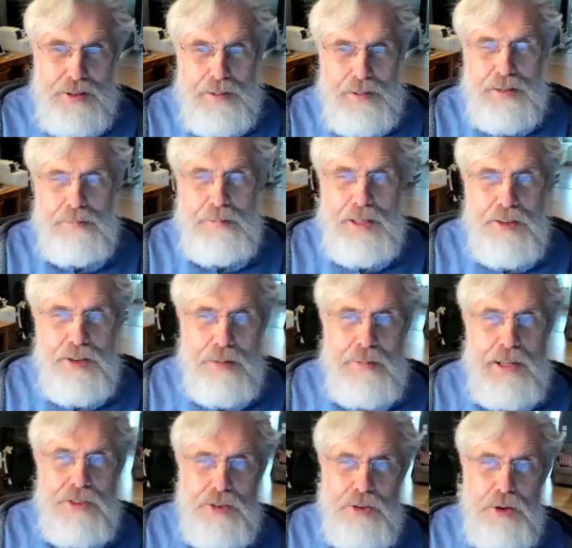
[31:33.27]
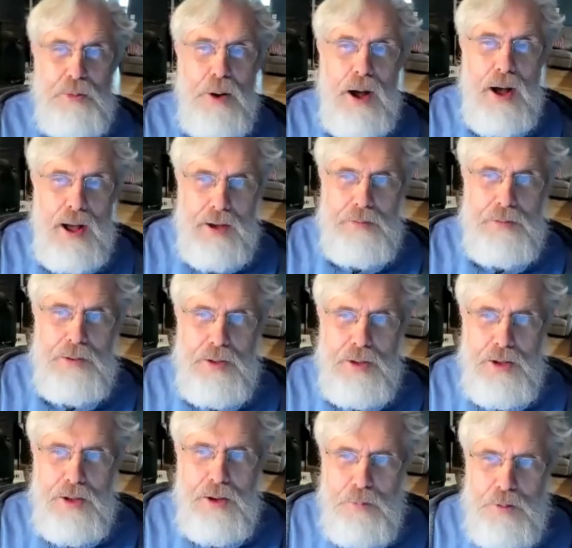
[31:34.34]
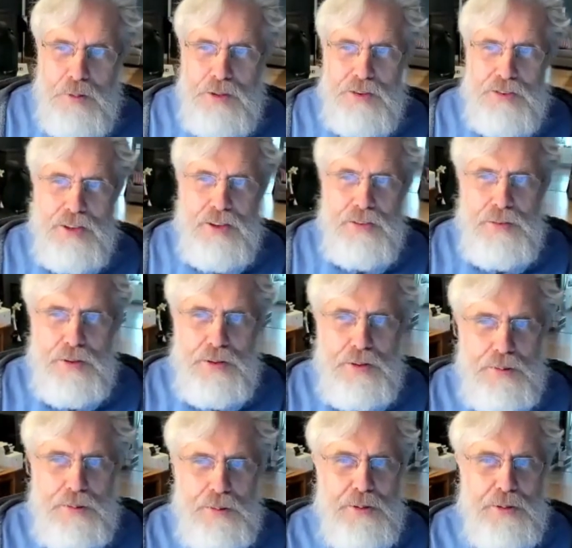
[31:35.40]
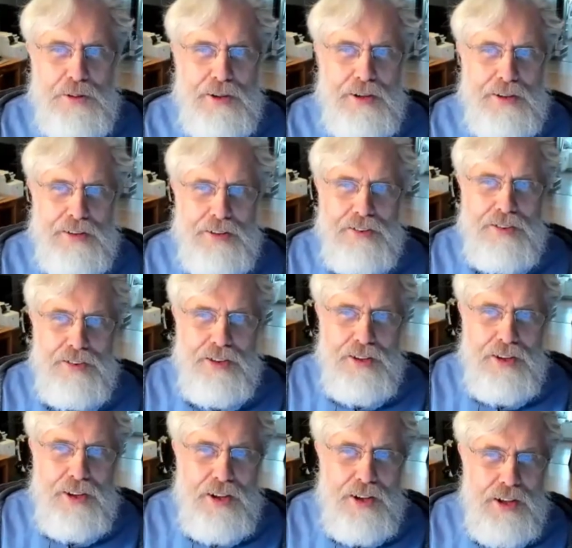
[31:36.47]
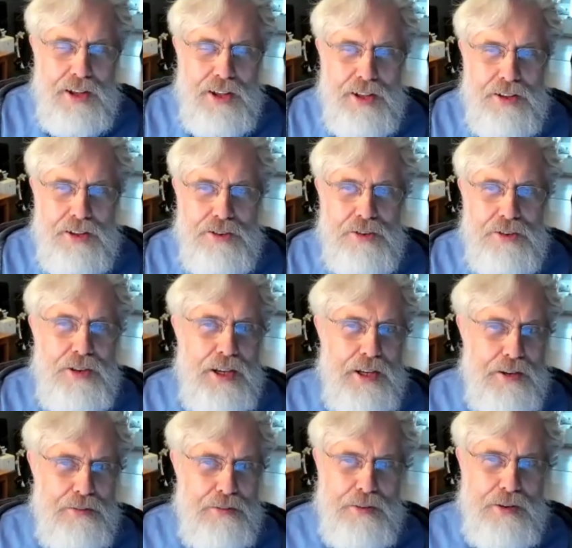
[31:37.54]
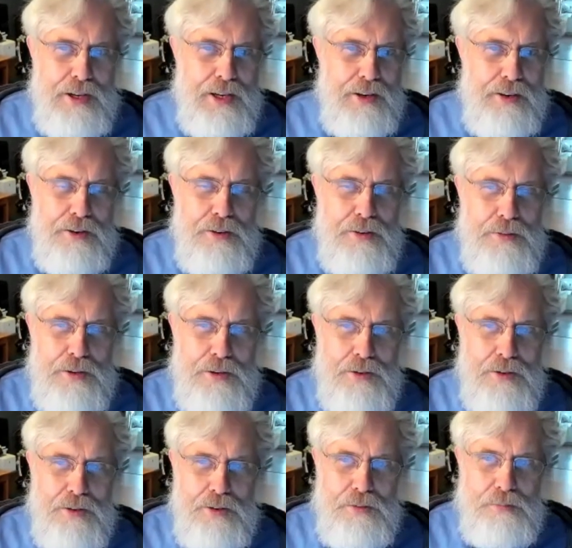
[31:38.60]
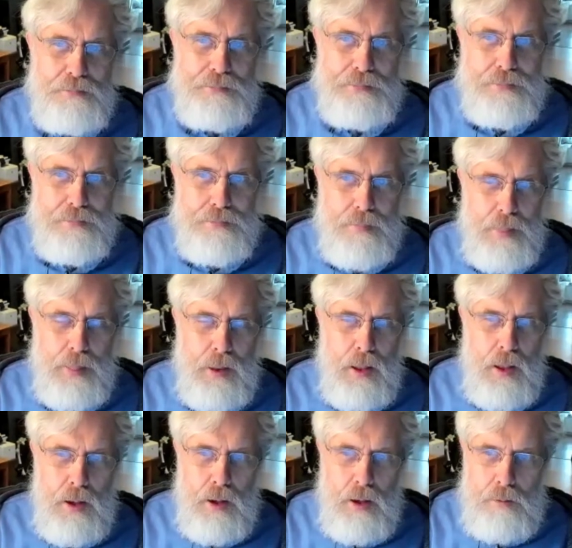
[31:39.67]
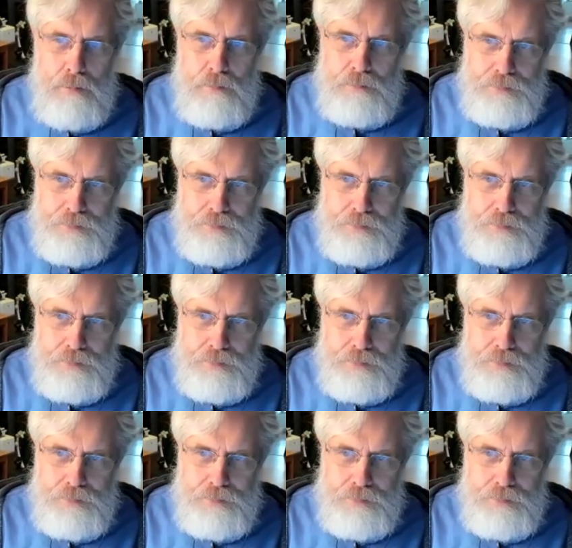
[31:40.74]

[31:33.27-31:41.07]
I mean, it means, it means you arrived when the stuff that you worked on is, is so taken for granted you don't even notice it. Um,